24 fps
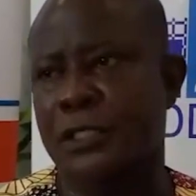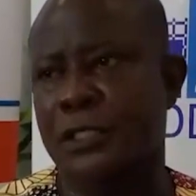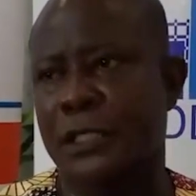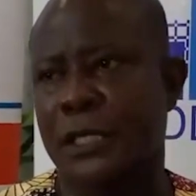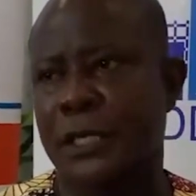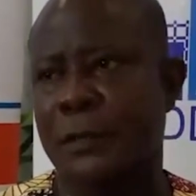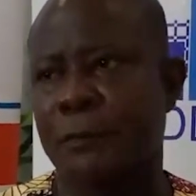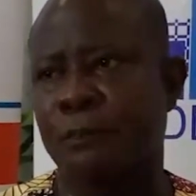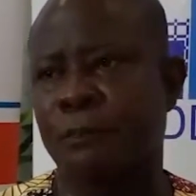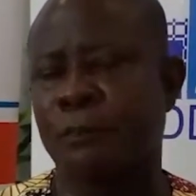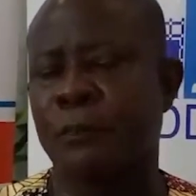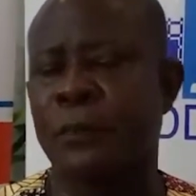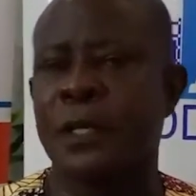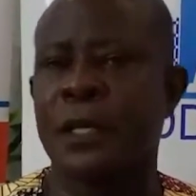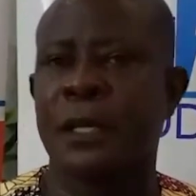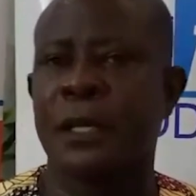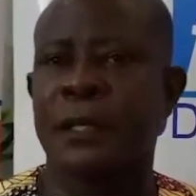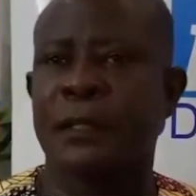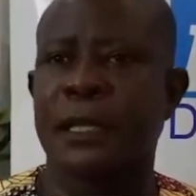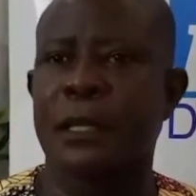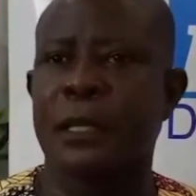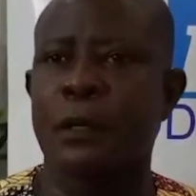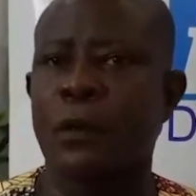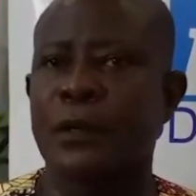same.
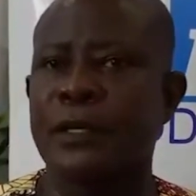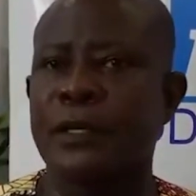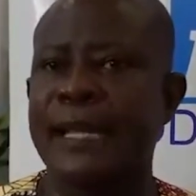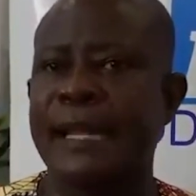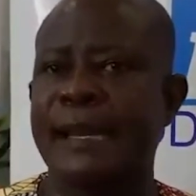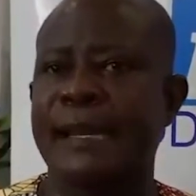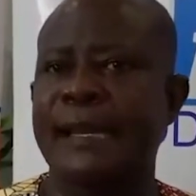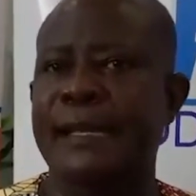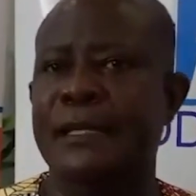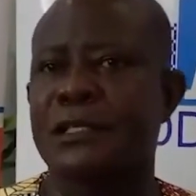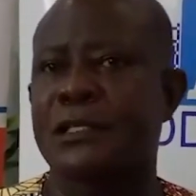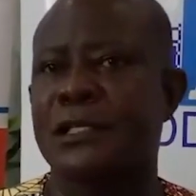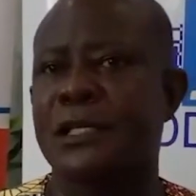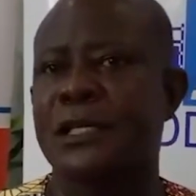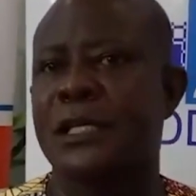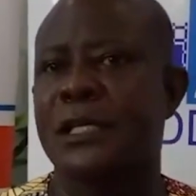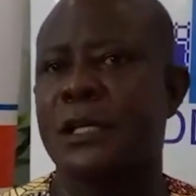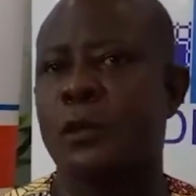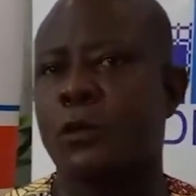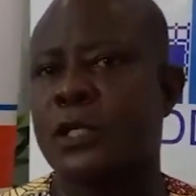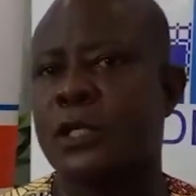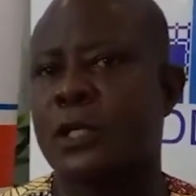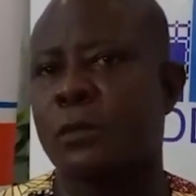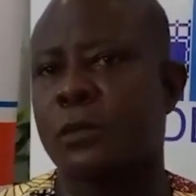Then on the election, they
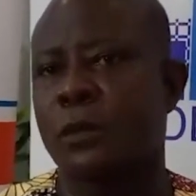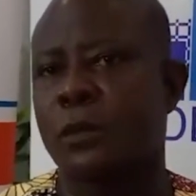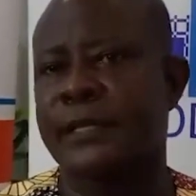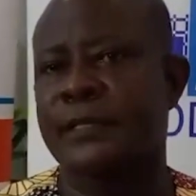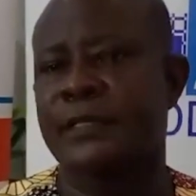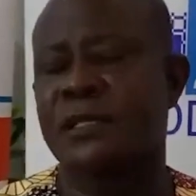will deploy